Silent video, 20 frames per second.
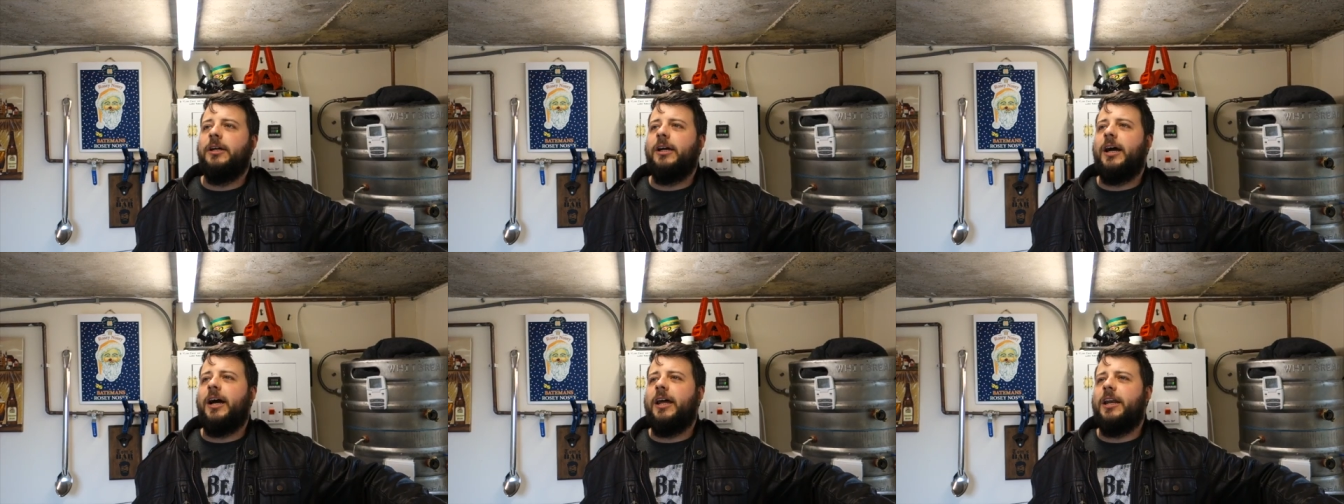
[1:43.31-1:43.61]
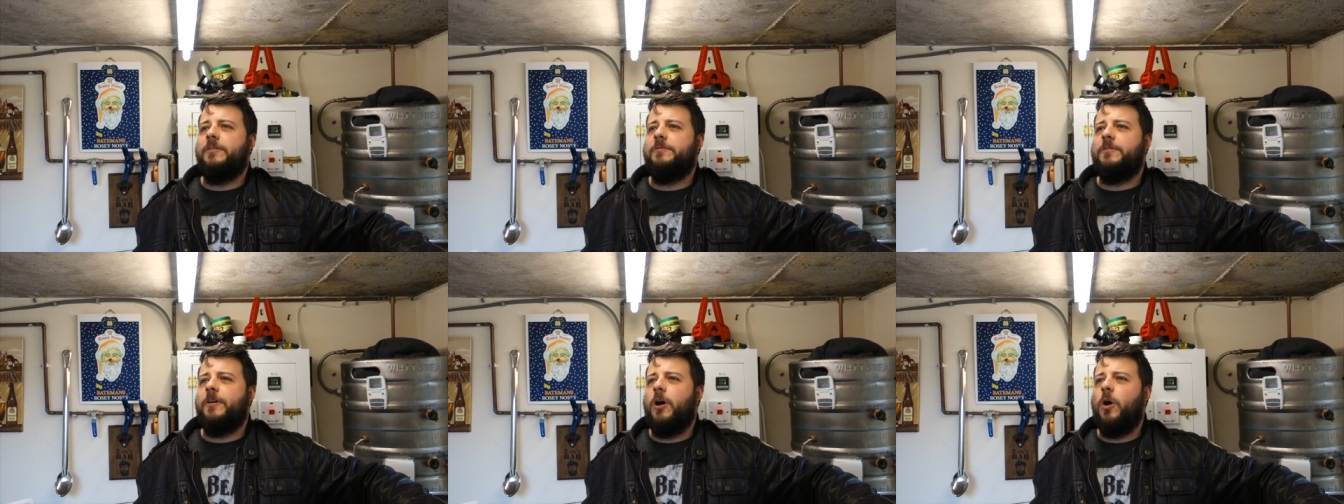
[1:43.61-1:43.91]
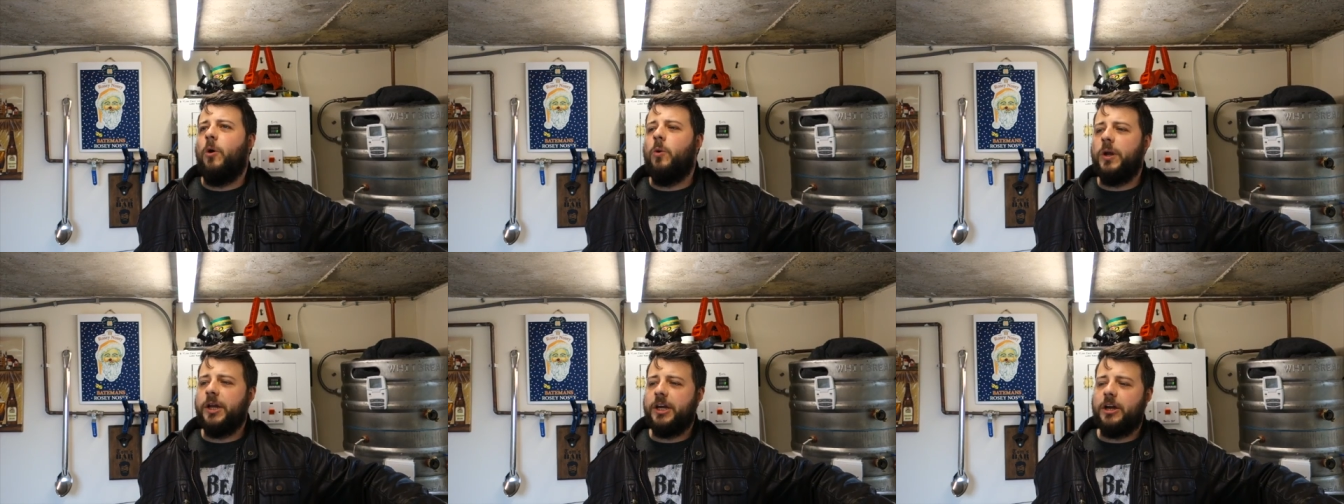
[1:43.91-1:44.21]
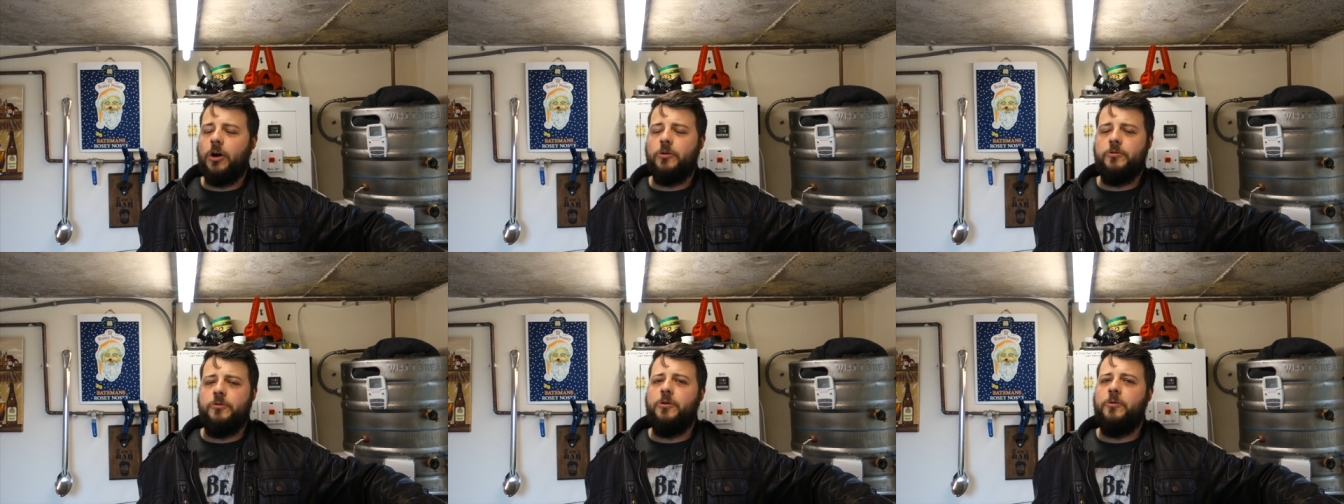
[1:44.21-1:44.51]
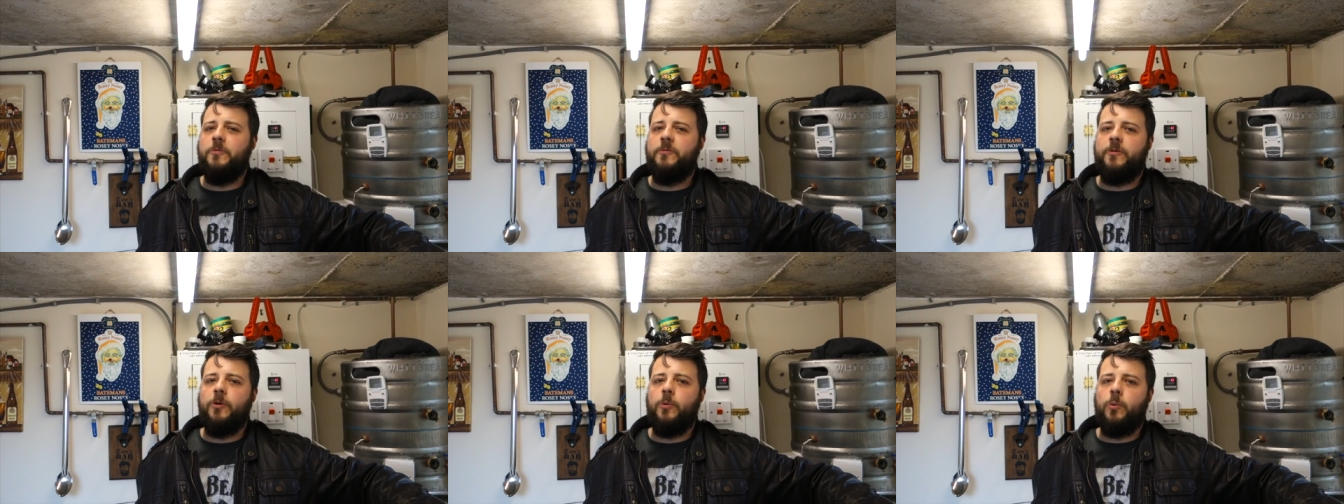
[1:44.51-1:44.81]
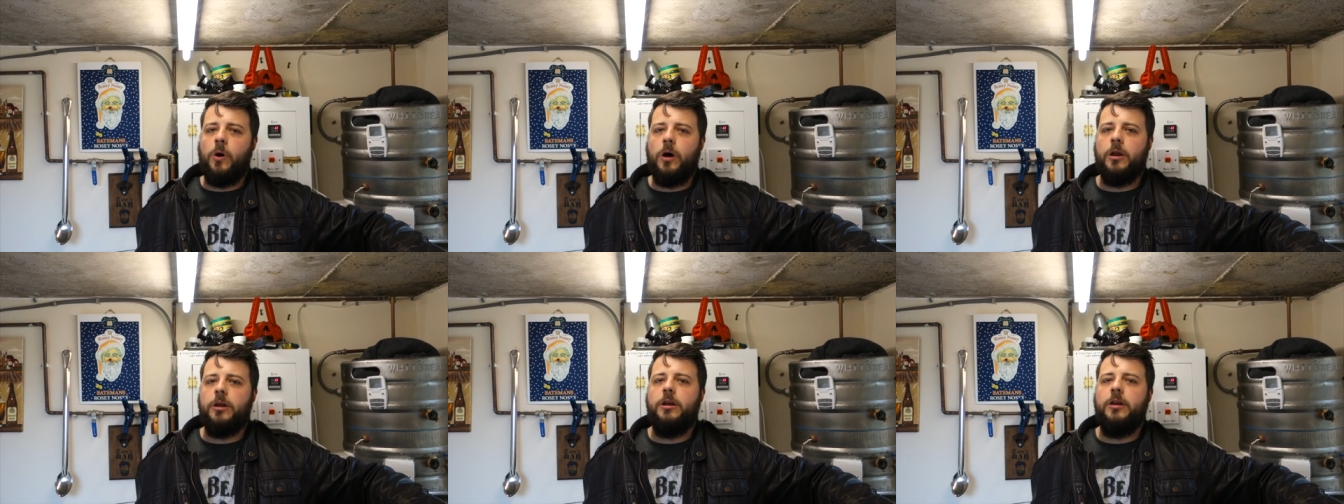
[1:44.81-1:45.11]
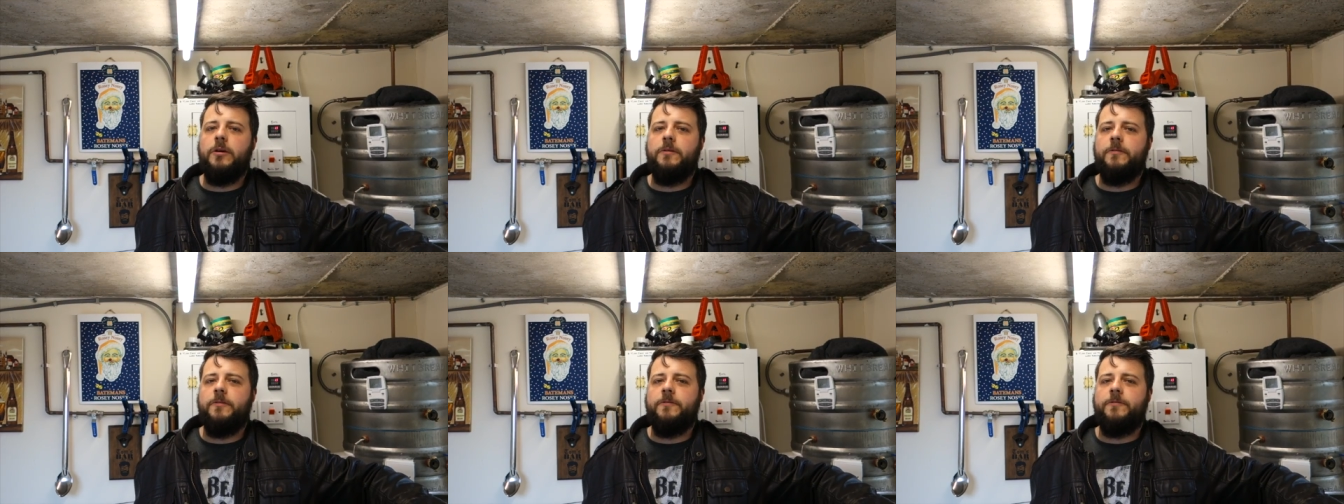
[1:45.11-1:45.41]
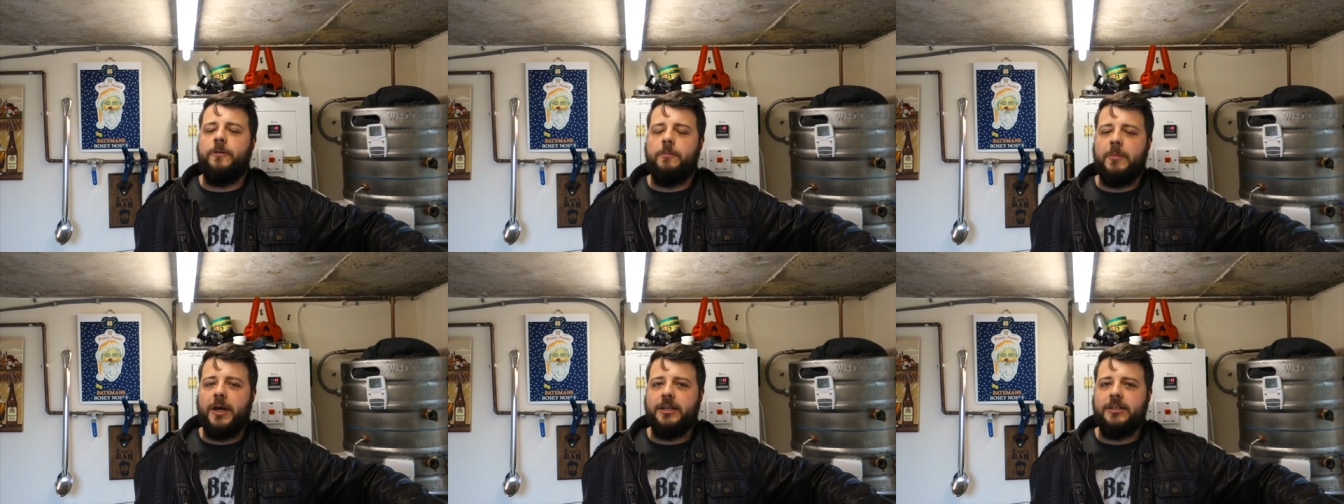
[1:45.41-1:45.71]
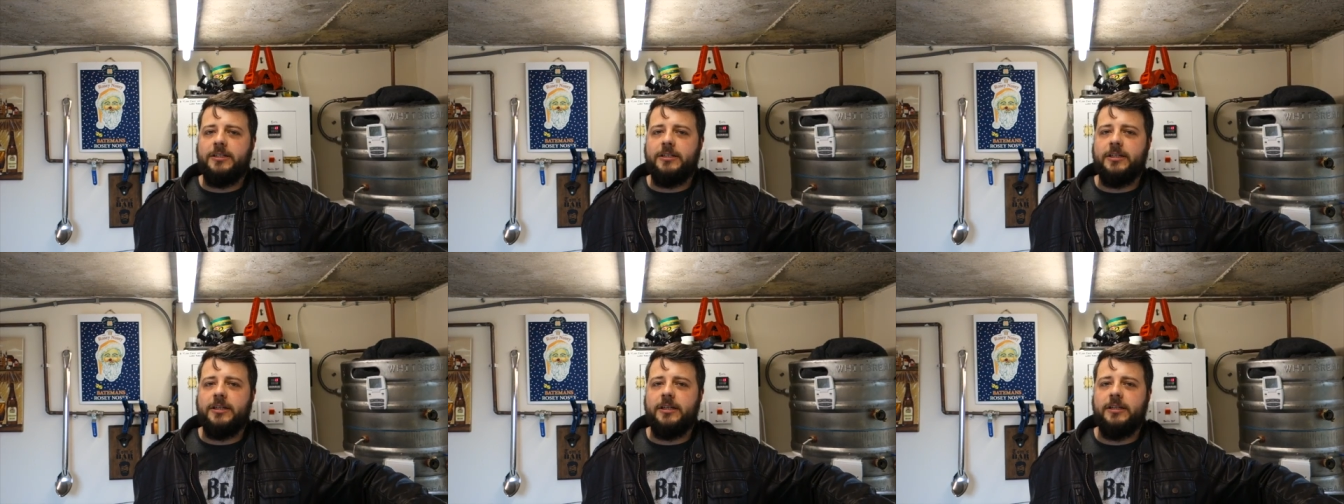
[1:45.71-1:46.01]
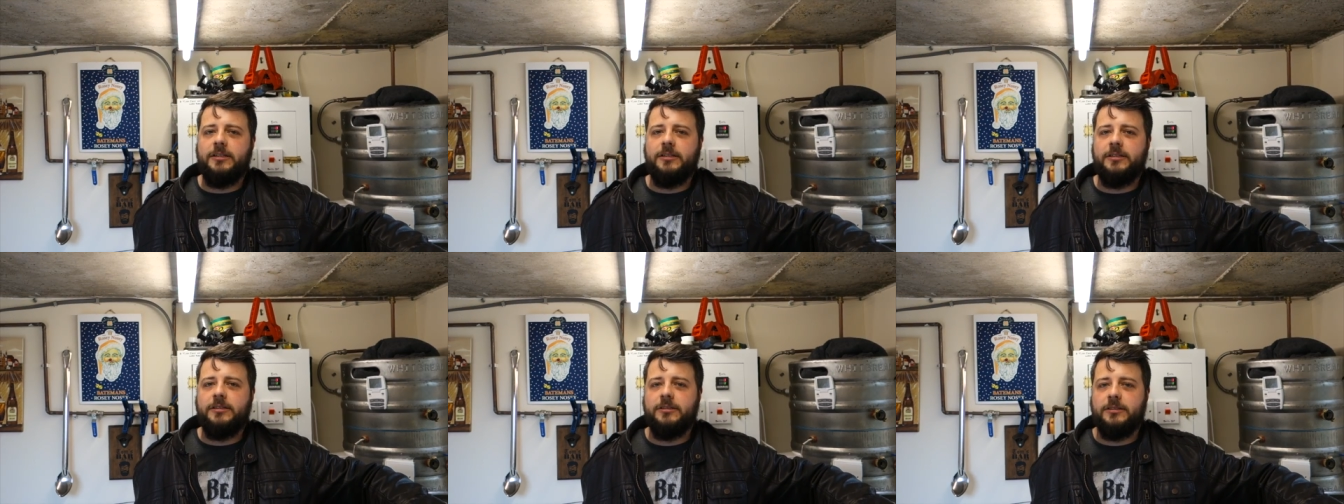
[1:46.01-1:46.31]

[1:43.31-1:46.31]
and I've only got room for one fermenter